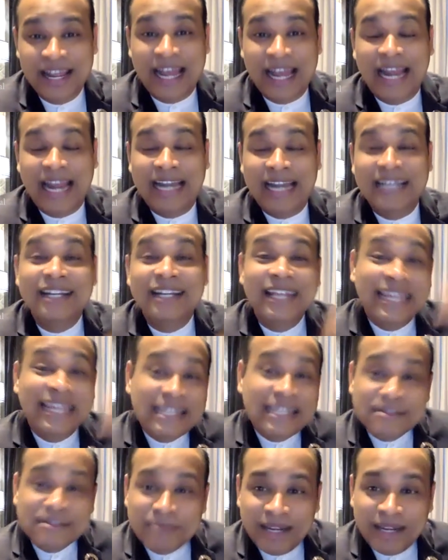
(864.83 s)
and he
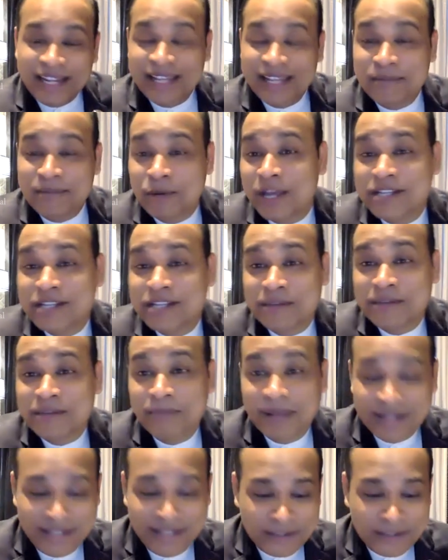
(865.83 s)
is meeting Mukesh
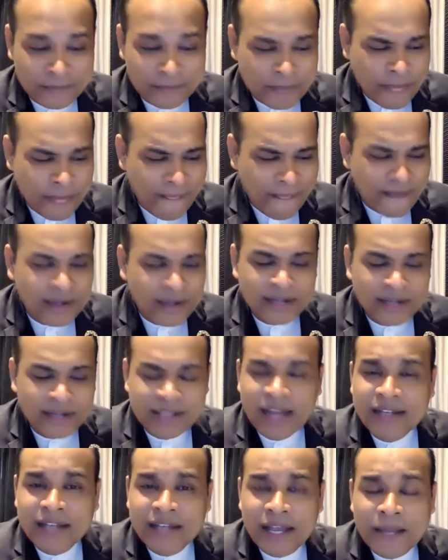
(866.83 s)
Ambani. And at
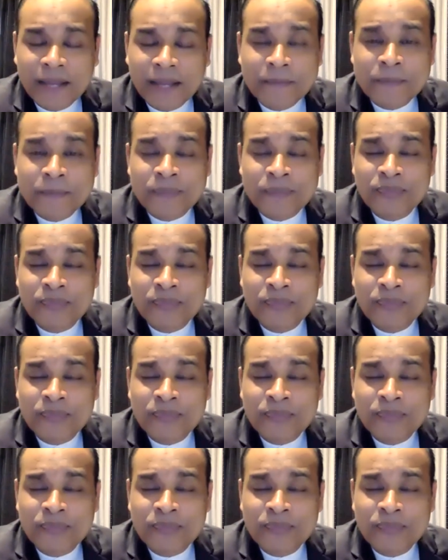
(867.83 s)
that time,